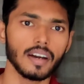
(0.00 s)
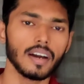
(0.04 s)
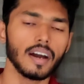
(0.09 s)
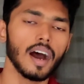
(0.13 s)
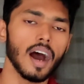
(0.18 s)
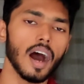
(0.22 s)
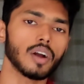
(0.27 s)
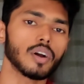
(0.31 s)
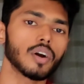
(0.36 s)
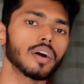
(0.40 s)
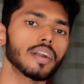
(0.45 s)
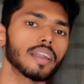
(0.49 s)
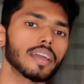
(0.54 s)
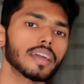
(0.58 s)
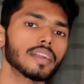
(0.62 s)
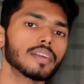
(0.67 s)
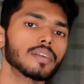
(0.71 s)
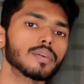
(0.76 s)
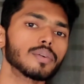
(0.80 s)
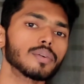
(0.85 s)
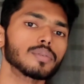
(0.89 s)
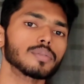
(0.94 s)
according
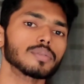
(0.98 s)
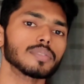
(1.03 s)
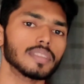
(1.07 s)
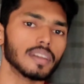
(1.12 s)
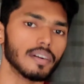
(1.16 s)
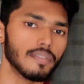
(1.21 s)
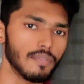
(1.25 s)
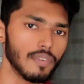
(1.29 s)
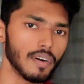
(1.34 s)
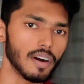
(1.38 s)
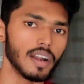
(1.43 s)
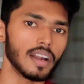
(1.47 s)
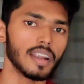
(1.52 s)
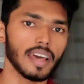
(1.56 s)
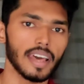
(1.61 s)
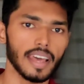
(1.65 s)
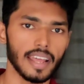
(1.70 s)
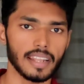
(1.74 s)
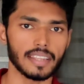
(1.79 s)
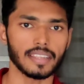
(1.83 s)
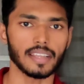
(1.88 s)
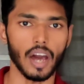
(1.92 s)
to the World
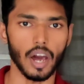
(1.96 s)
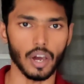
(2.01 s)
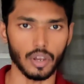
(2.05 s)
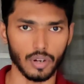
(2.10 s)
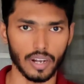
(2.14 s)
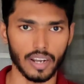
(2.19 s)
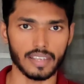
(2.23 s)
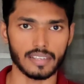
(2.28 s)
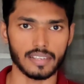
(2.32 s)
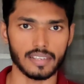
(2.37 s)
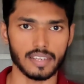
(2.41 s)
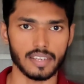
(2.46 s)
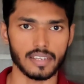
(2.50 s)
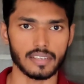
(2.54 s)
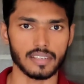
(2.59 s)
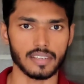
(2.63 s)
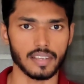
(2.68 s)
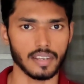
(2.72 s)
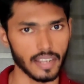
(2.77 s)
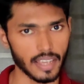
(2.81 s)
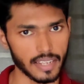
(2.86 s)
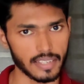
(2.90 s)
Health
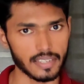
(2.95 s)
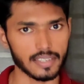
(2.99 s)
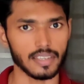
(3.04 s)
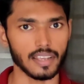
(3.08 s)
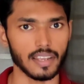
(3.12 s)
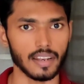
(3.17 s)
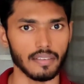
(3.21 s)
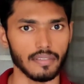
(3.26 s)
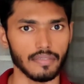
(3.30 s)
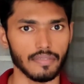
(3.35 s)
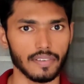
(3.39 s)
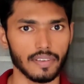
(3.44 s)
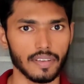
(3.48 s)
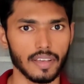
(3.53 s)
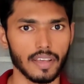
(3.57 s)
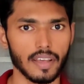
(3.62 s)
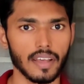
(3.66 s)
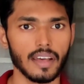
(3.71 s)
Organization itself.